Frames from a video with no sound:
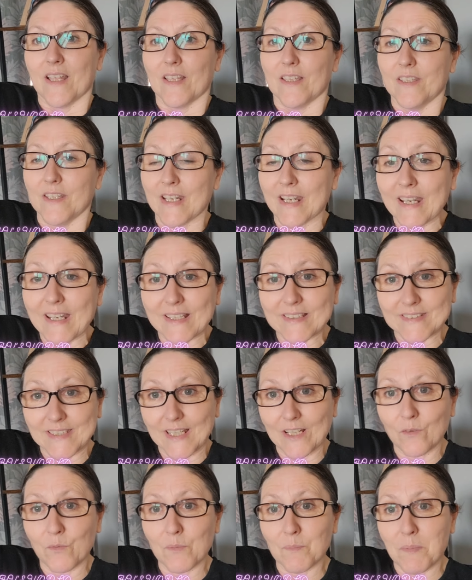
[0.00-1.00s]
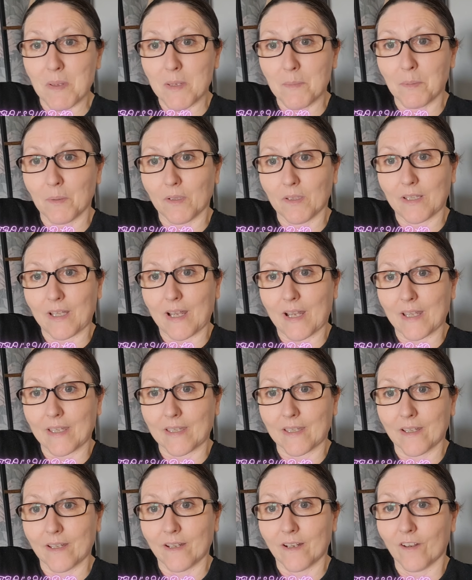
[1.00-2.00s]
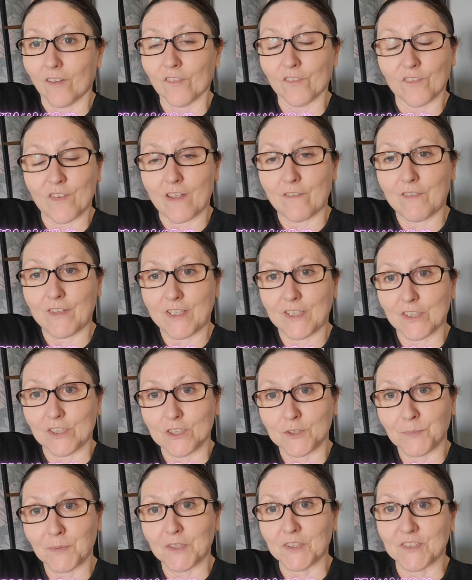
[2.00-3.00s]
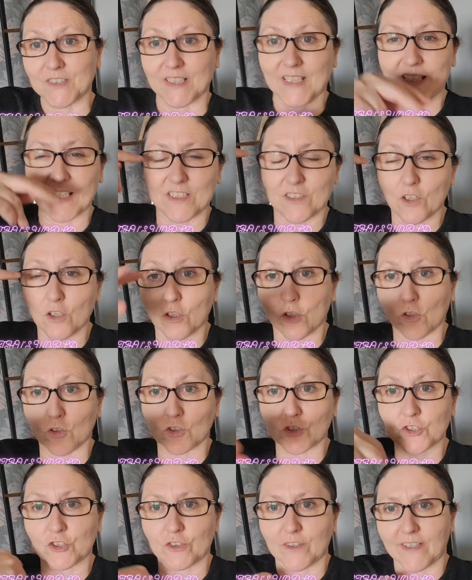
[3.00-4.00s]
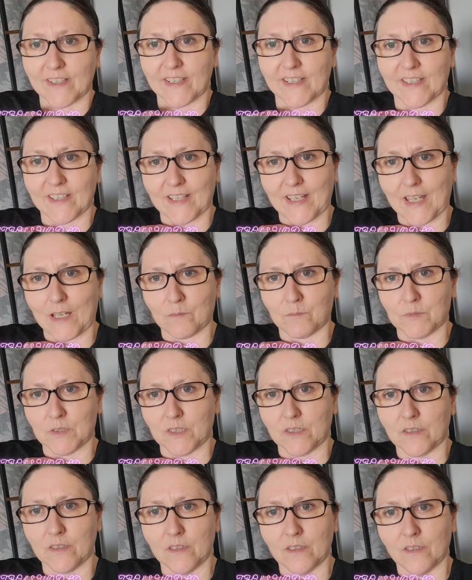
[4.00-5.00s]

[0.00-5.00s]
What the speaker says: You can tell when people lie on their videos because they cannot look straight in the camera.